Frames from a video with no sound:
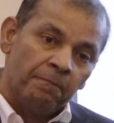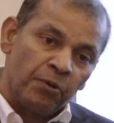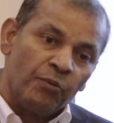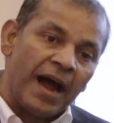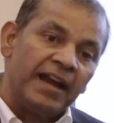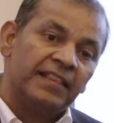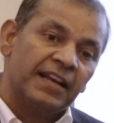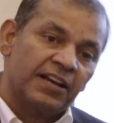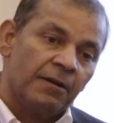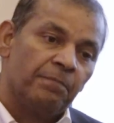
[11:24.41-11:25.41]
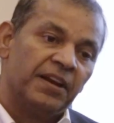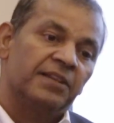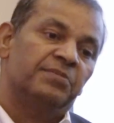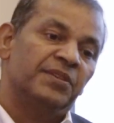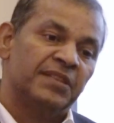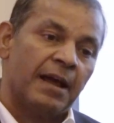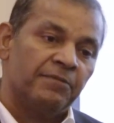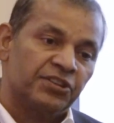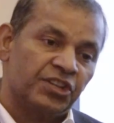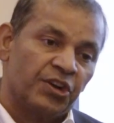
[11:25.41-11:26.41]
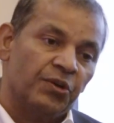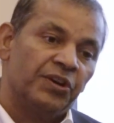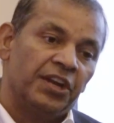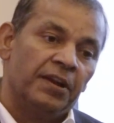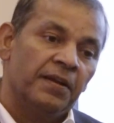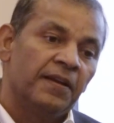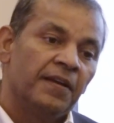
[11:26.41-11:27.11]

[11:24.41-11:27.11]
provide that comprehensive cybersecurity